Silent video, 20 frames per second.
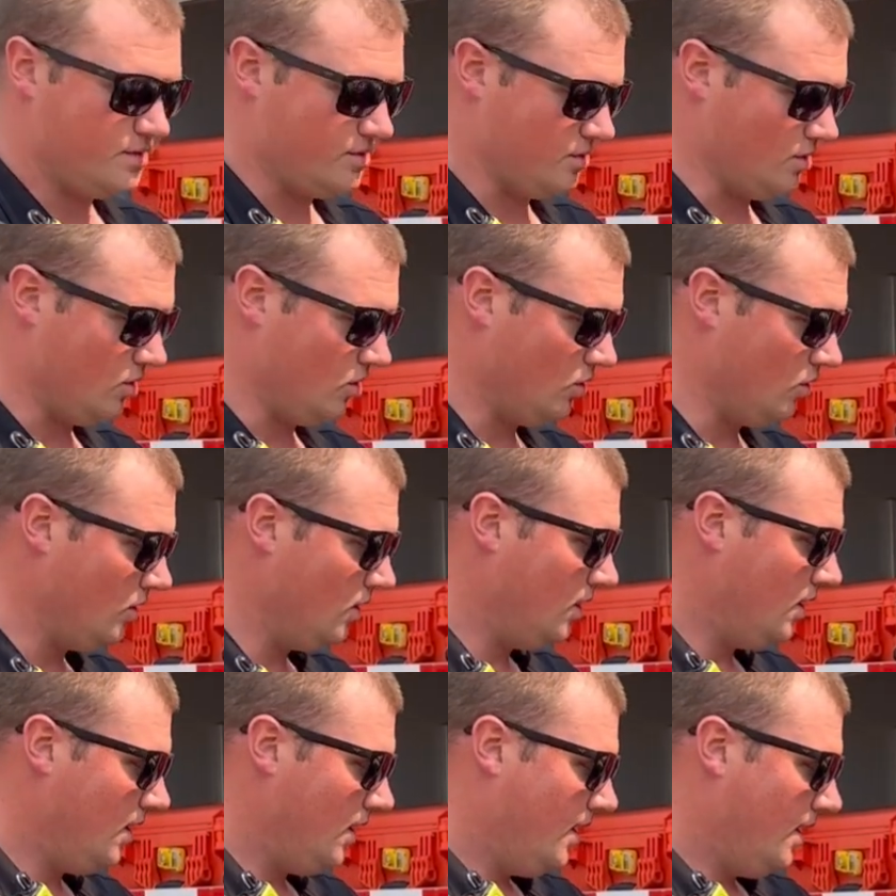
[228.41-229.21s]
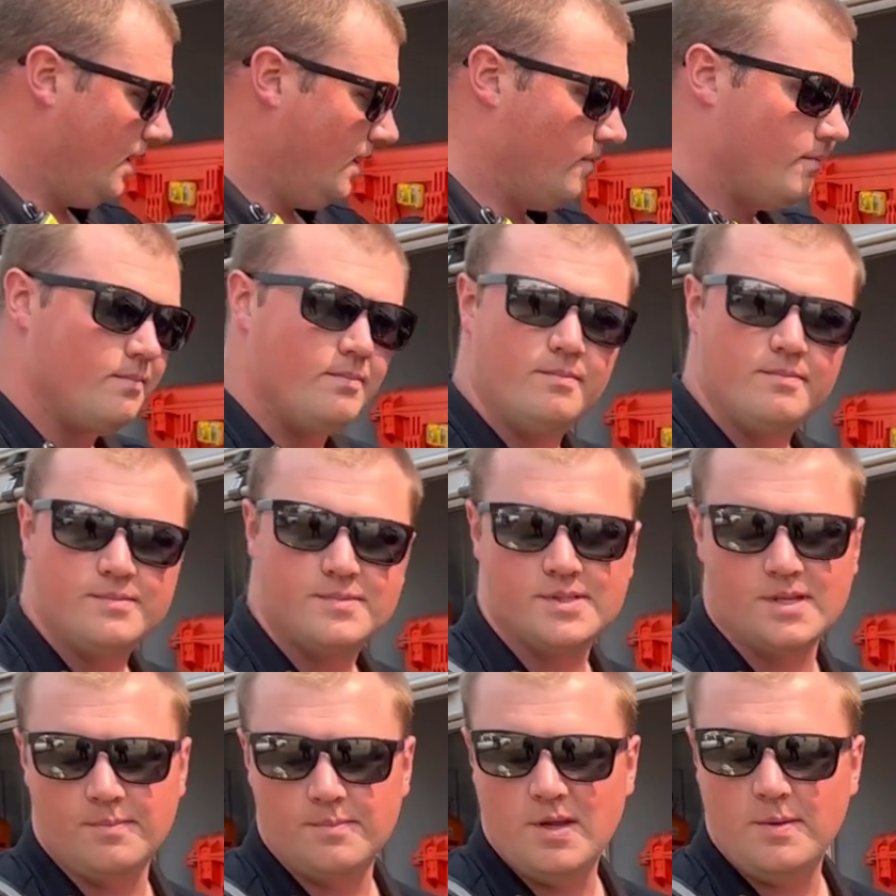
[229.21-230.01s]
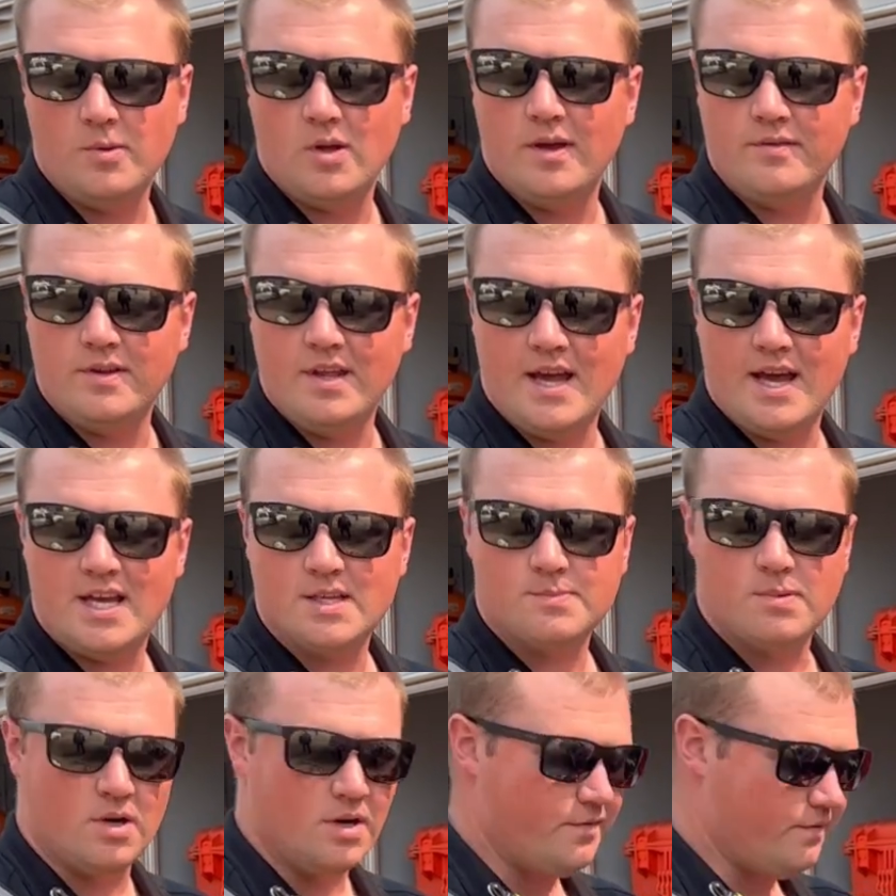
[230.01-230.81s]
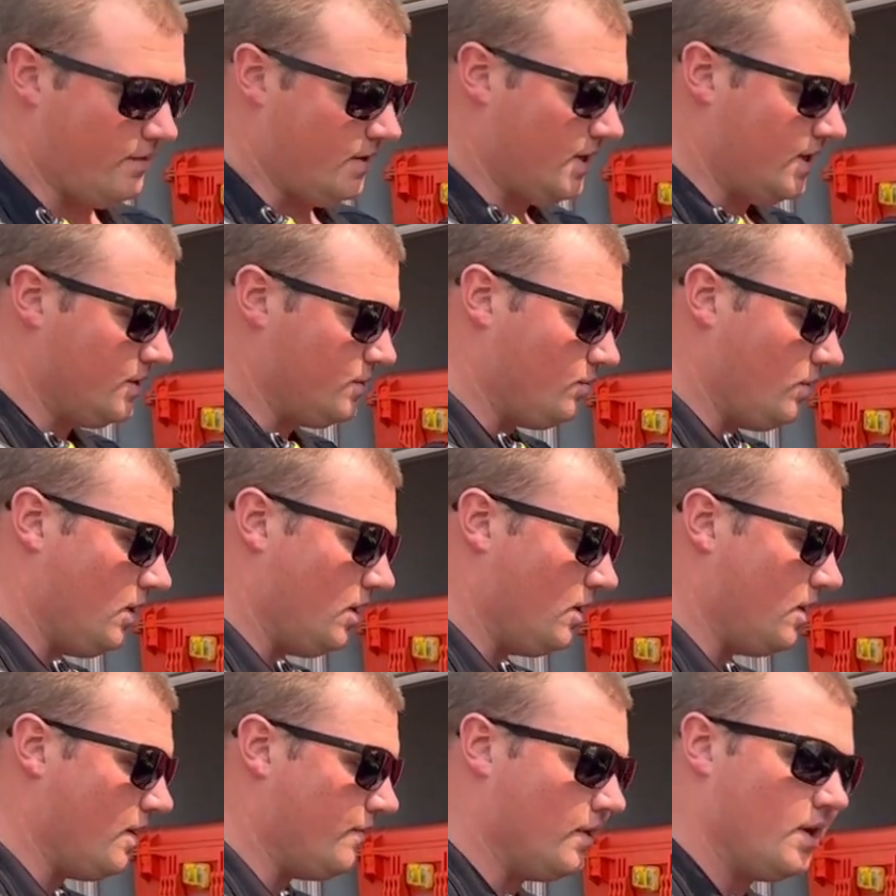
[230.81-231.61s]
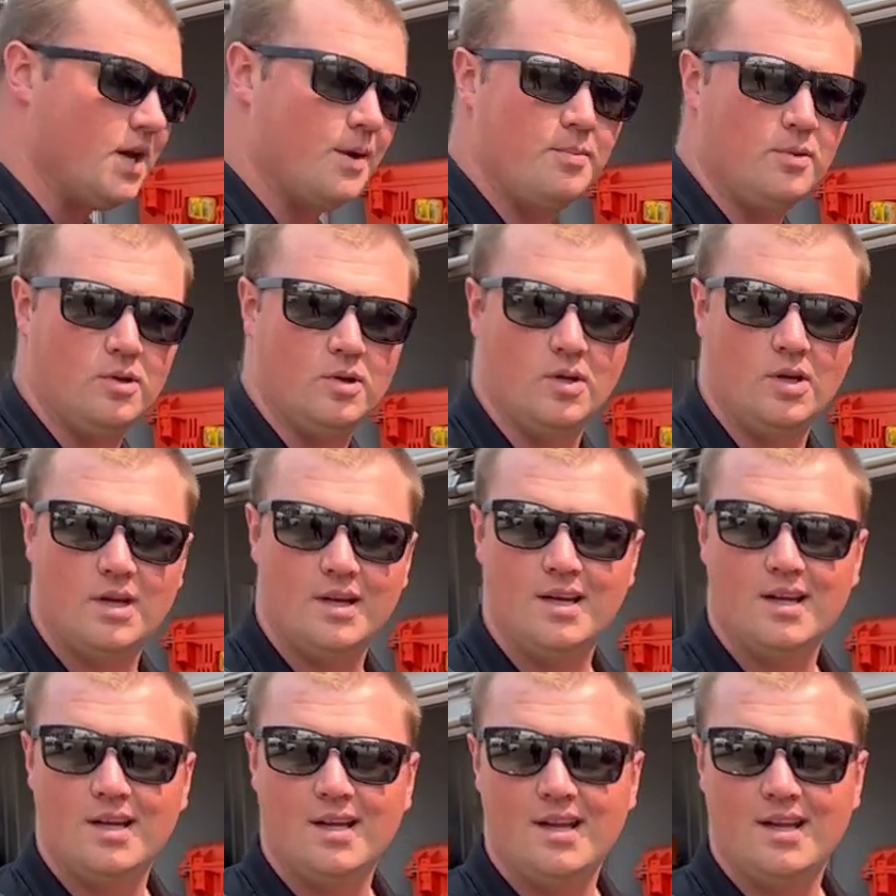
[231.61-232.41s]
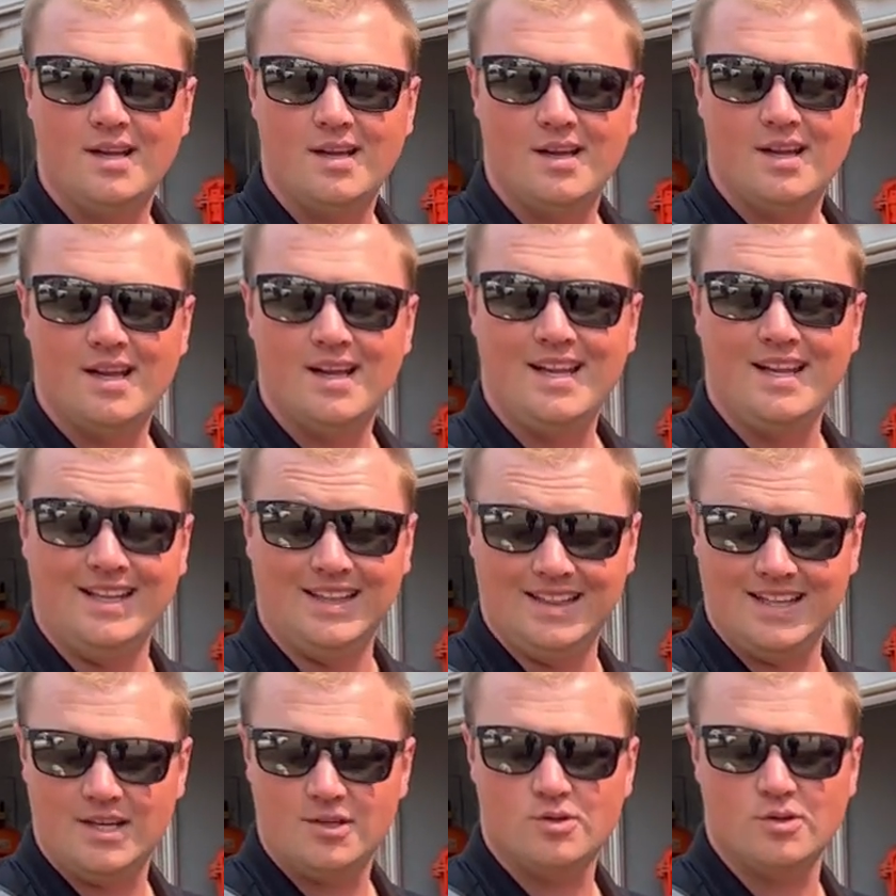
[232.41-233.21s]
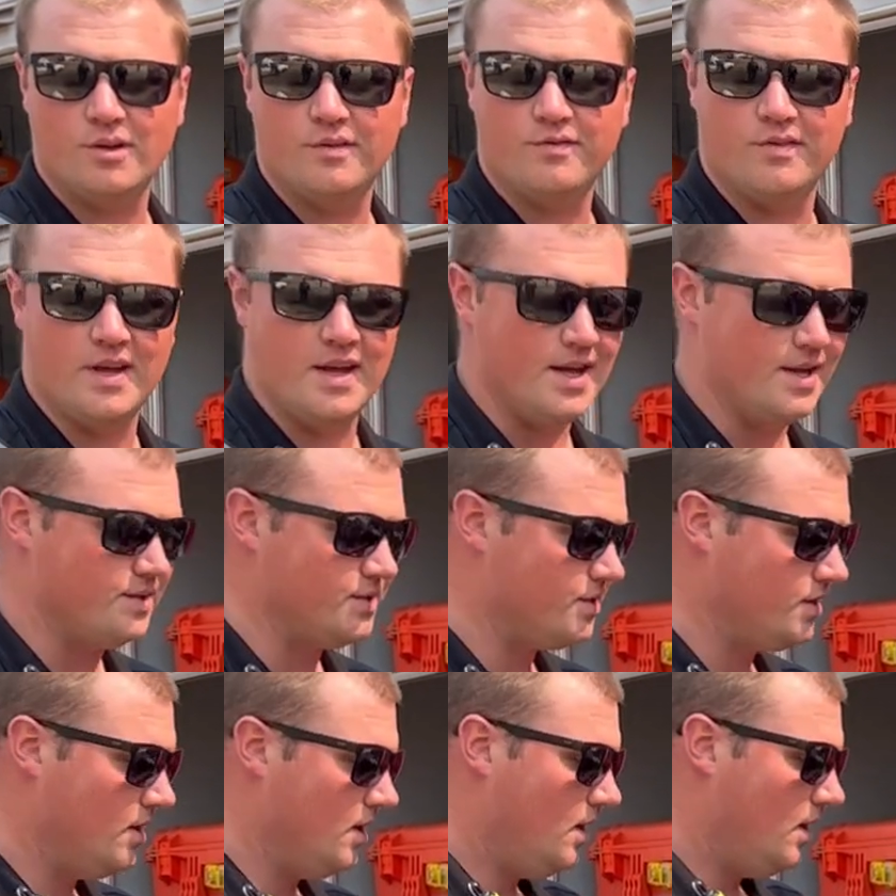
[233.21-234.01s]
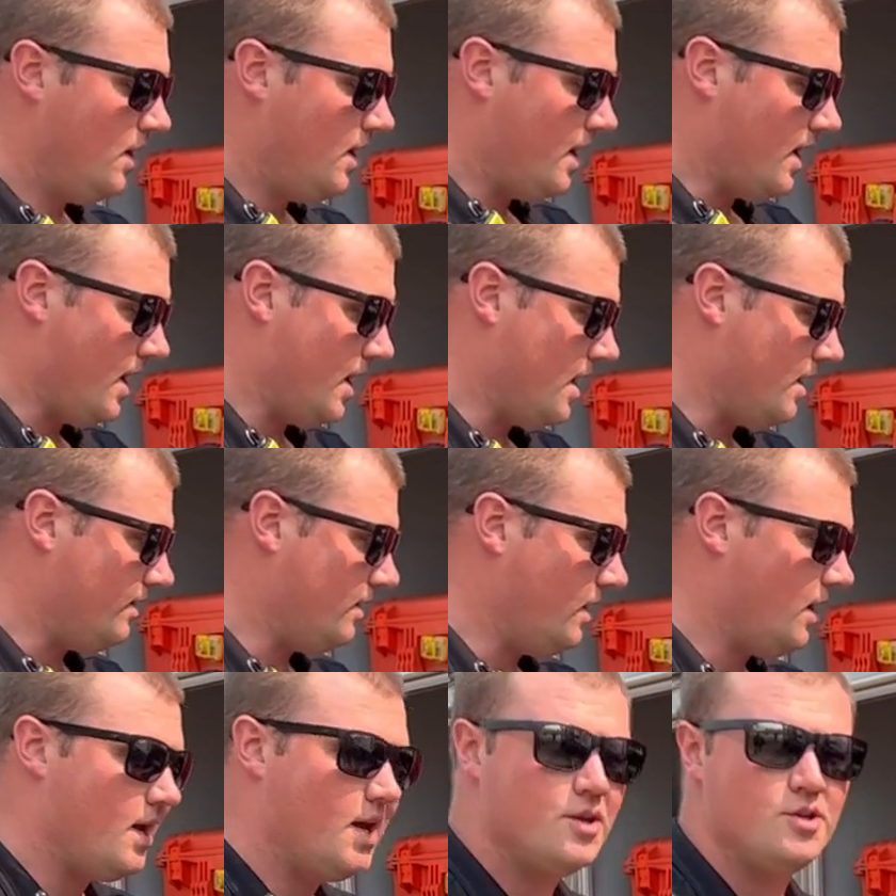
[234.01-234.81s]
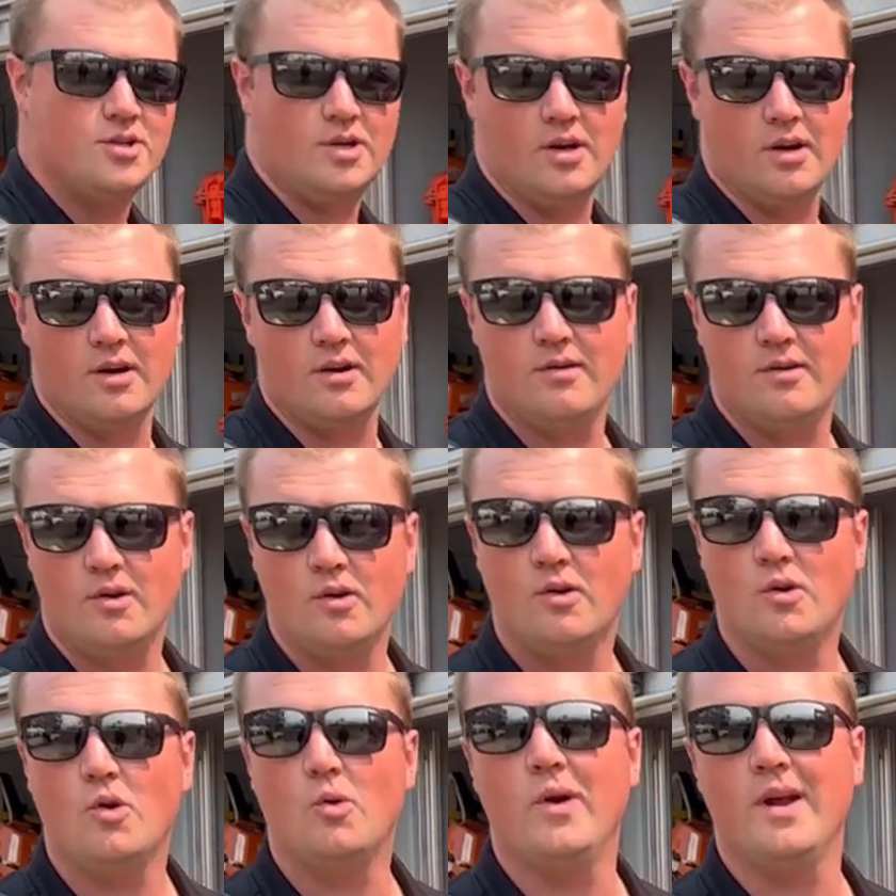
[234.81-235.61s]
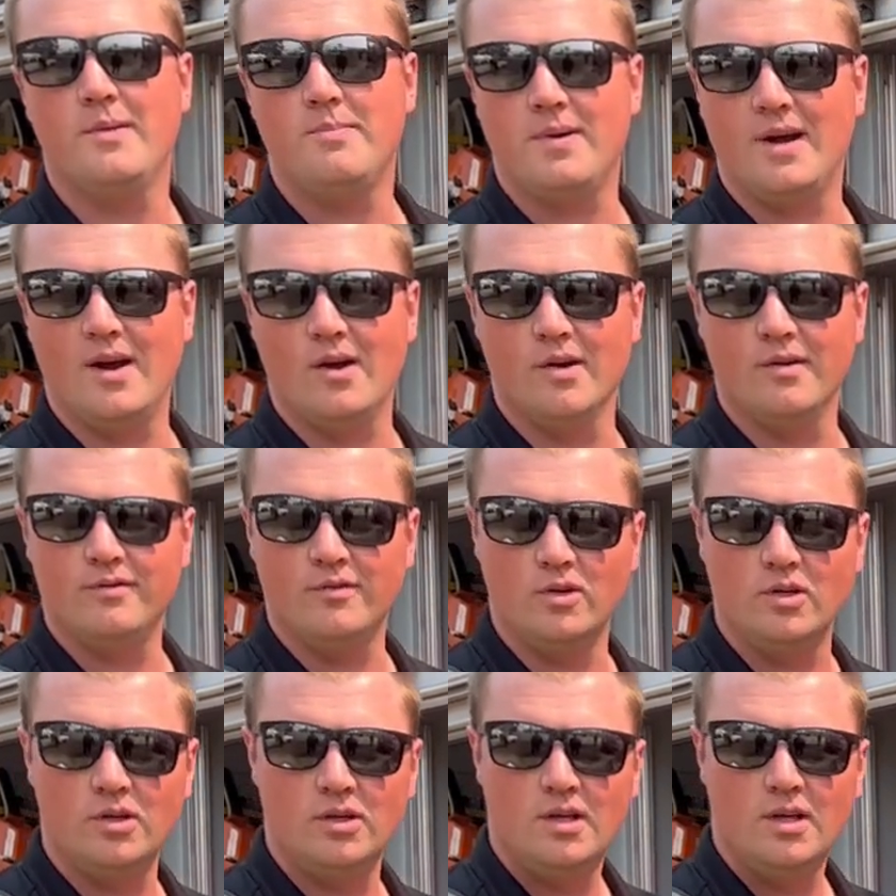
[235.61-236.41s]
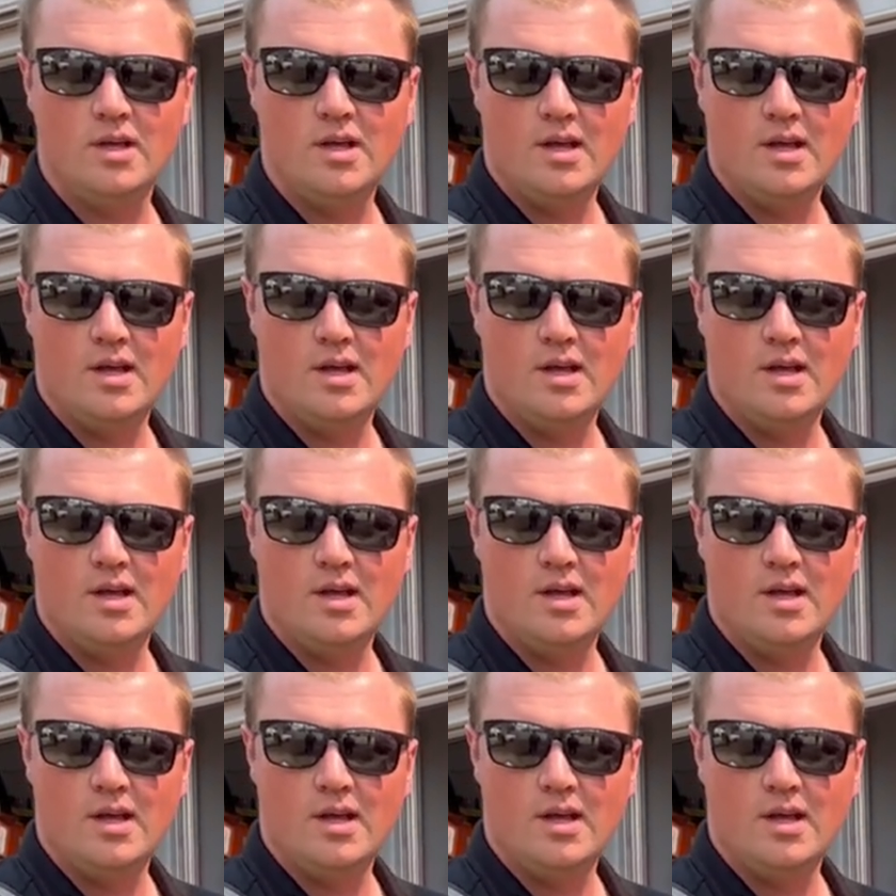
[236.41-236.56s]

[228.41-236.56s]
So some people have gas-powered fans. We here have a couple electric fans, and they actually are quite powerful.